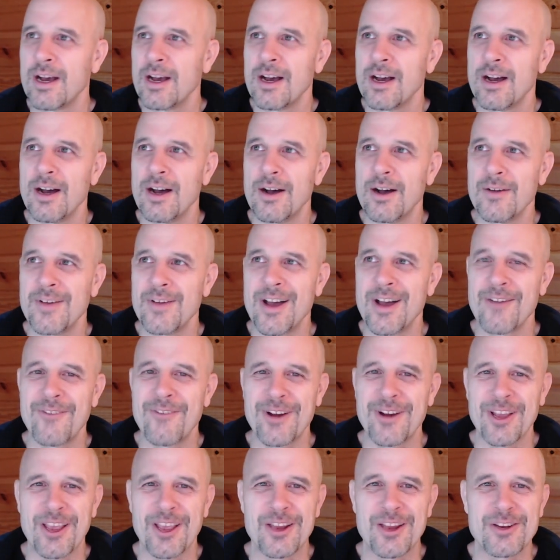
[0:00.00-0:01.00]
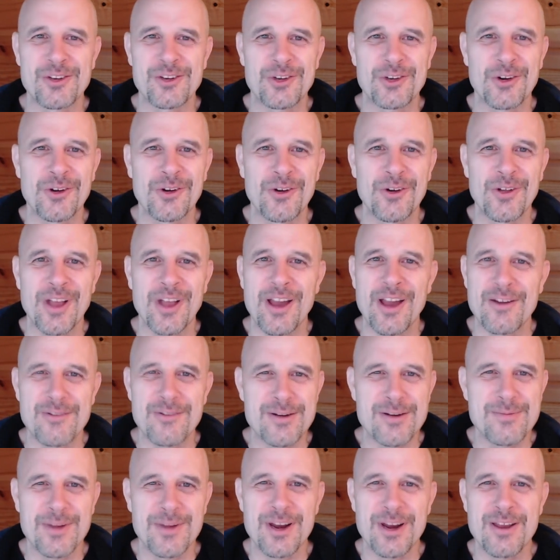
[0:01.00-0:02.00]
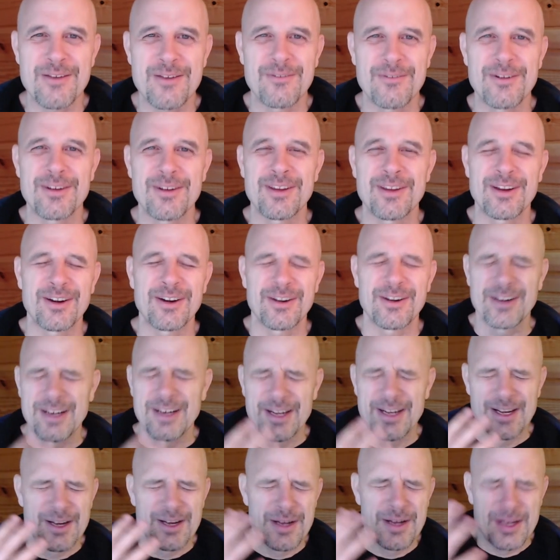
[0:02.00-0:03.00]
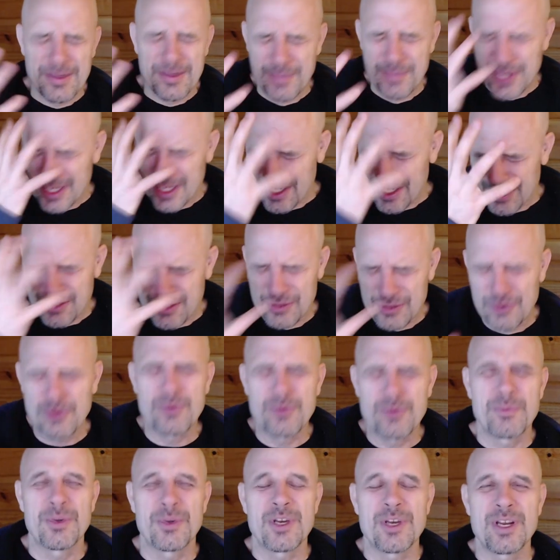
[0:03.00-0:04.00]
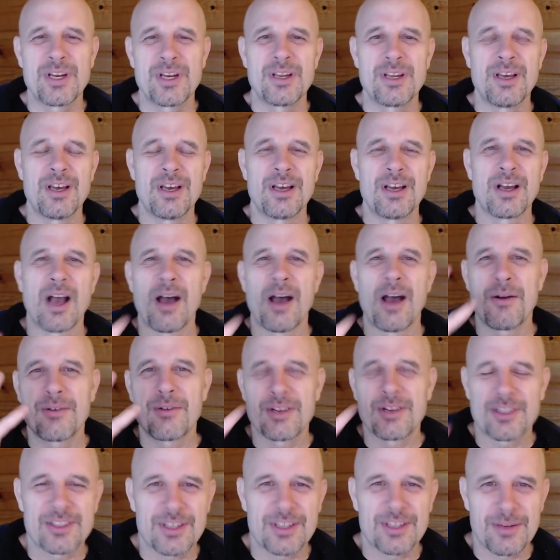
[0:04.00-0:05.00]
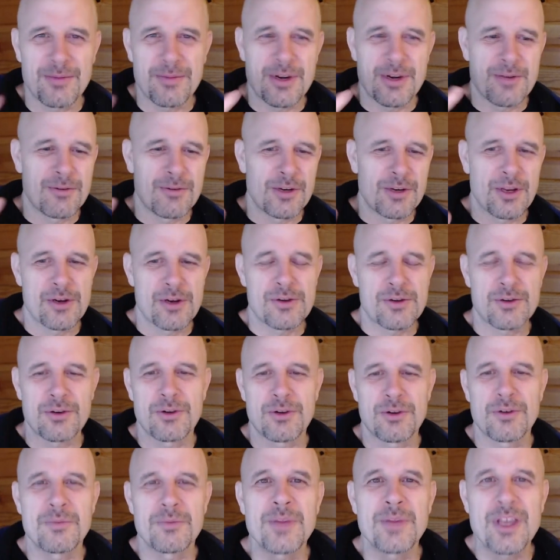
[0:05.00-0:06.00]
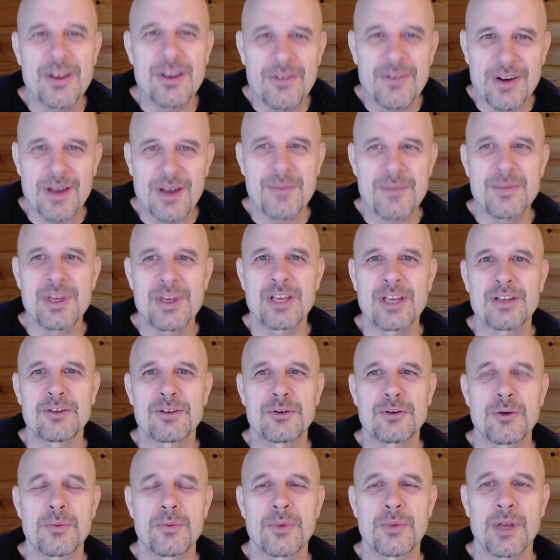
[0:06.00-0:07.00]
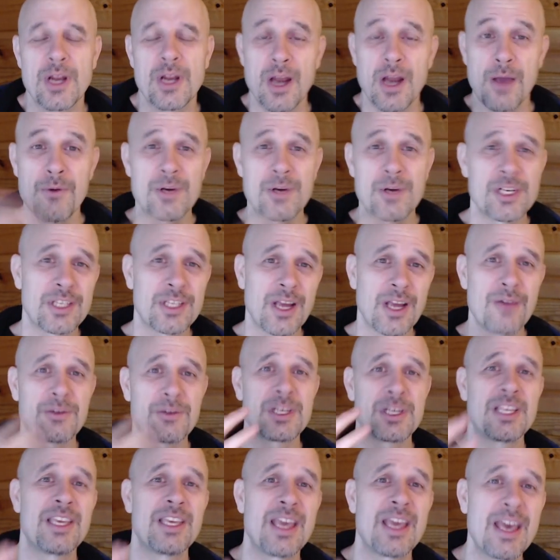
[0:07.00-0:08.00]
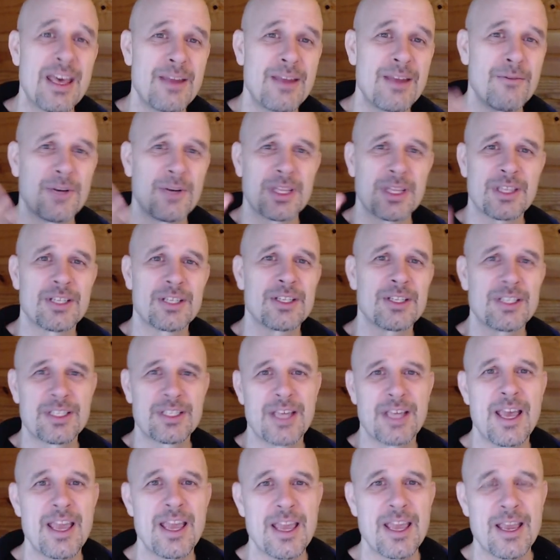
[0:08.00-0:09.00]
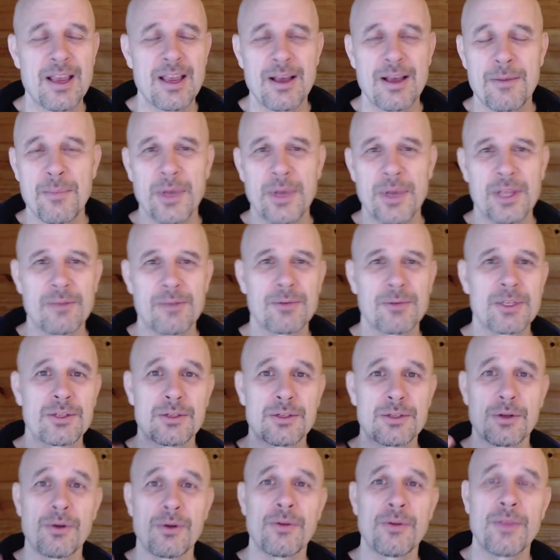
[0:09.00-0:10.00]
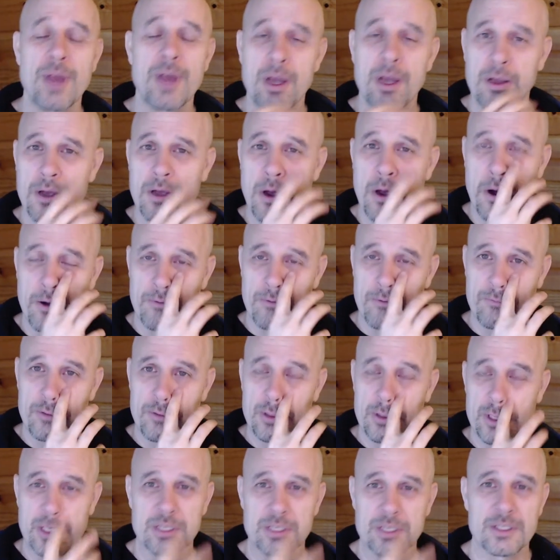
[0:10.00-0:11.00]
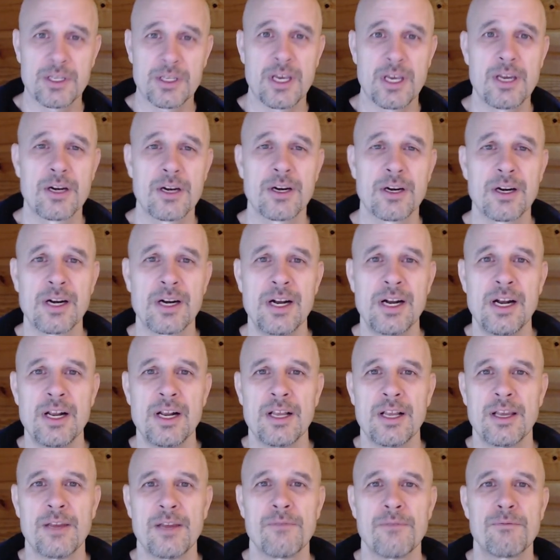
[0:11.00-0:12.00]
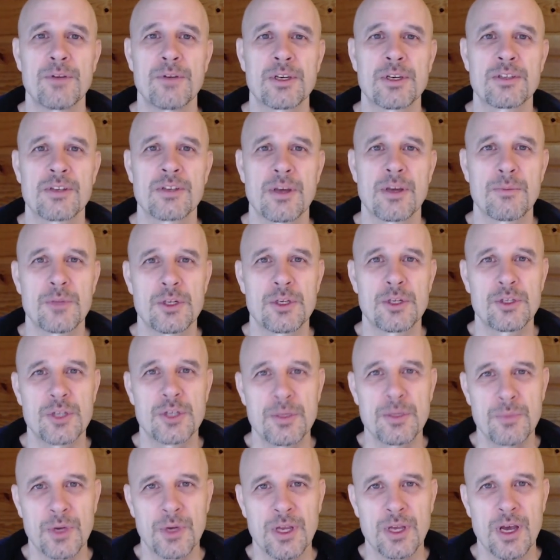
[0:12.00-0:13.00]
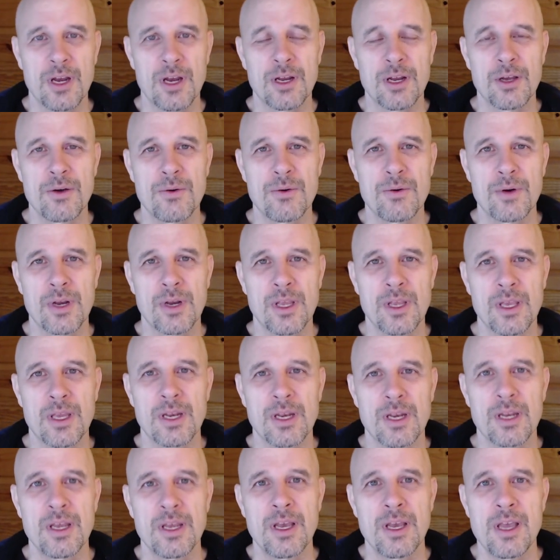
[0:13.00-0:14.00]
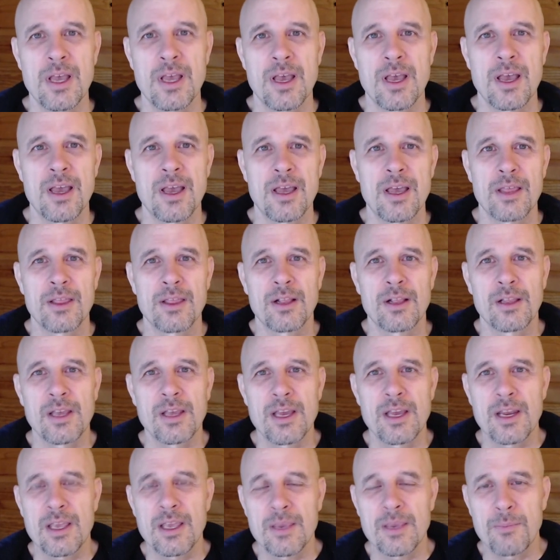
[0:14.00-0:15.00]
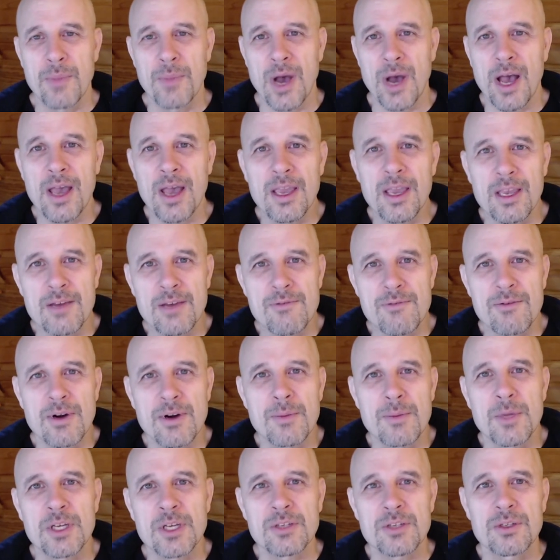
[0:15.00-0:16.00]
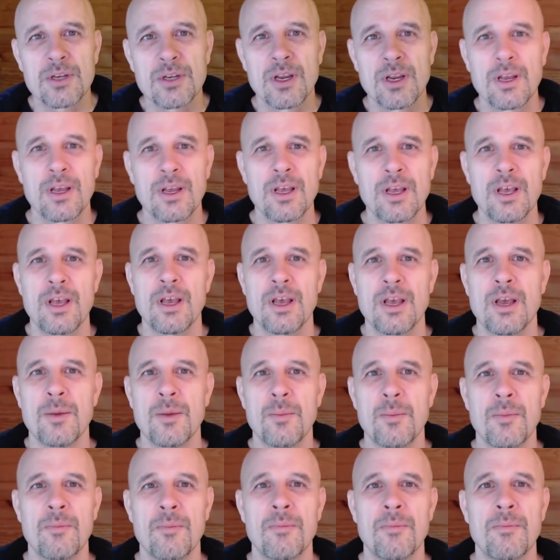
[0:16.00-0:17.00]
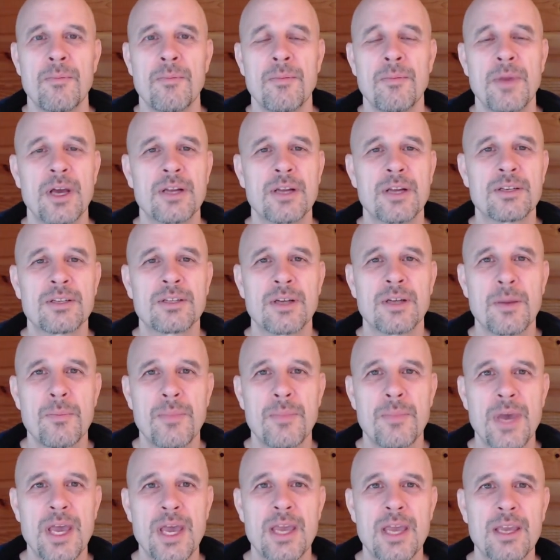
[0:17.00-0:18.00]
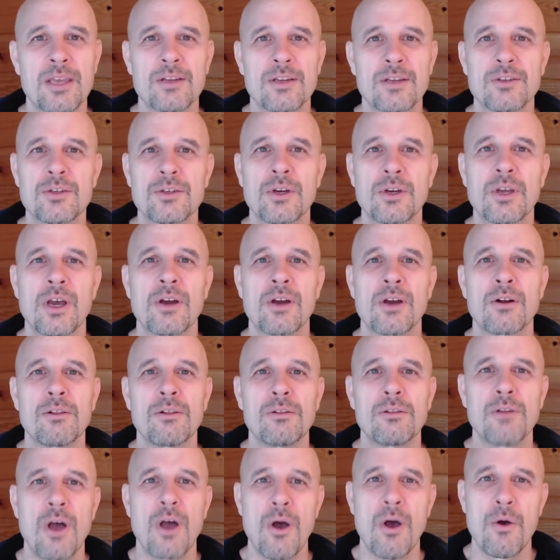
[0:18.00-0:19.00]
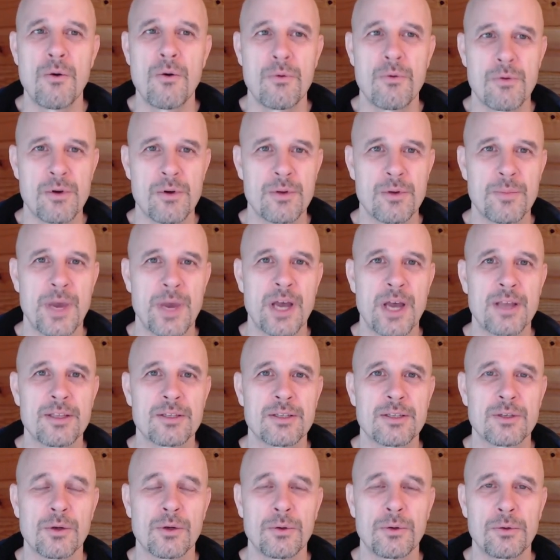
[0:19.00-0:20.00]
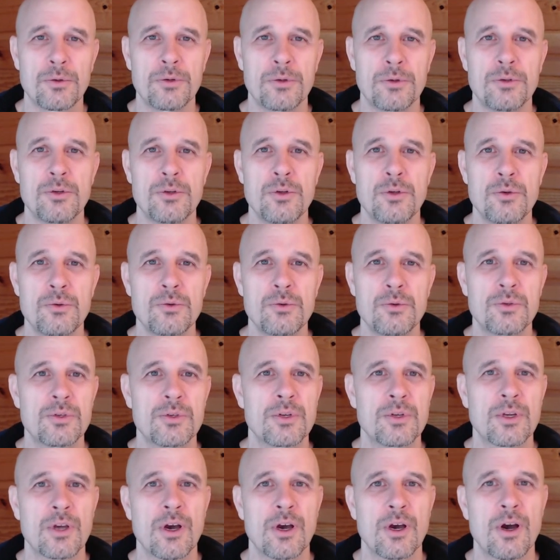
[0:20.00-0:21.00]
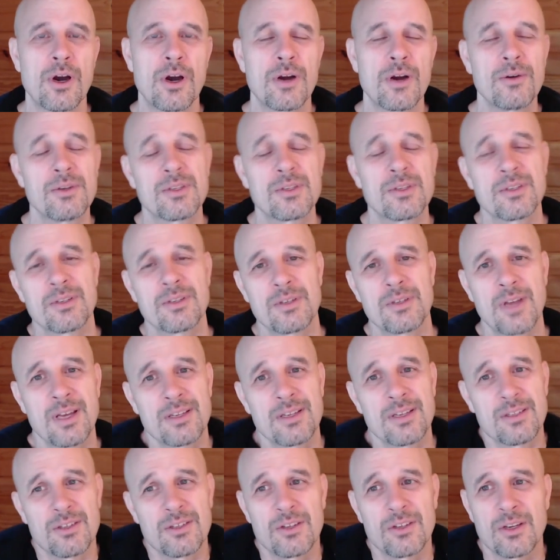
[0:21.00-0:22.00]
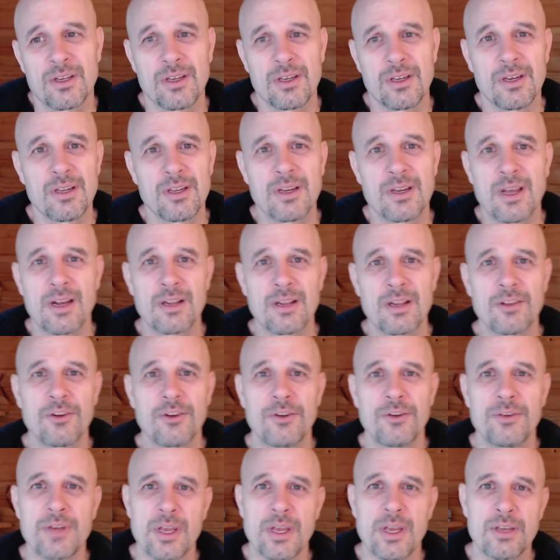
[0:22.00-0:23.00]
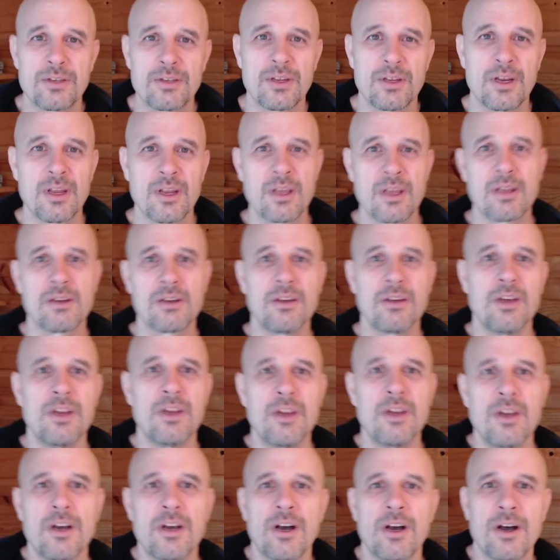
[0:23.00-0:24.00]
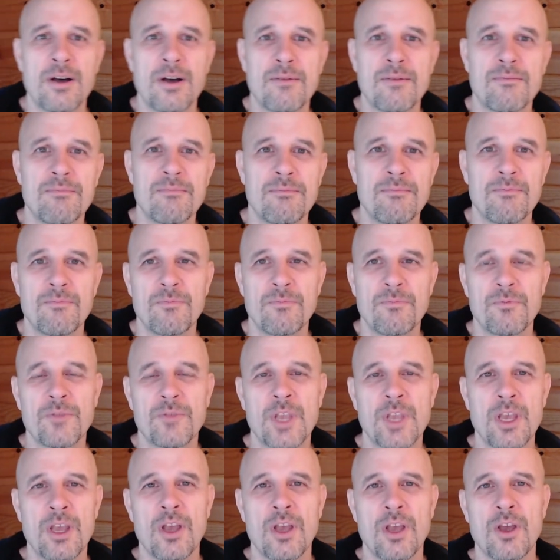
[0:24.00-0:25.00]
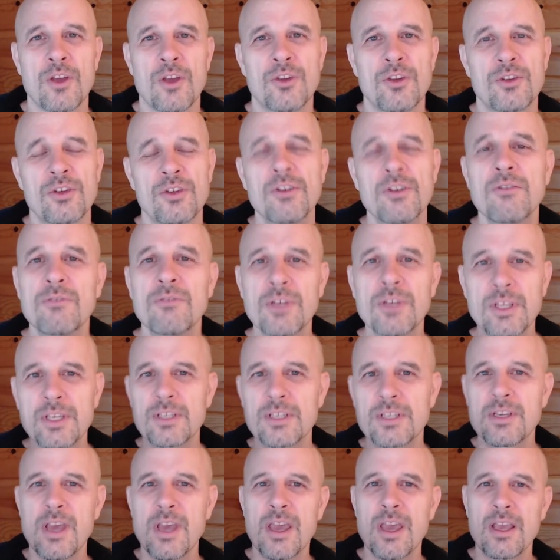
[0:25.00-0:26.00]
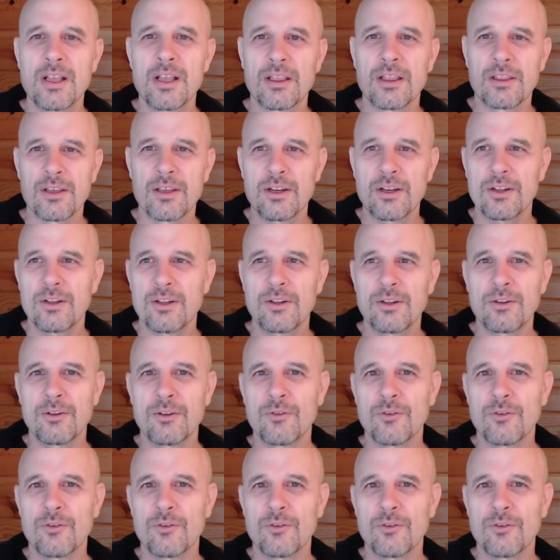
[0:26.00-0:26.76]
Um, I want to control everybody when they're being stupid I wish somebody would control me when I'm being stupid, and I wish I would get what they're saying. But we sold that car a few years later and fixed up the Jeep and got it going again. And the lady buying it from us met us at a bank and took out a loan to buy this old used car. It was nice looking, it had a little dent in it. Um, you shouldn't really take little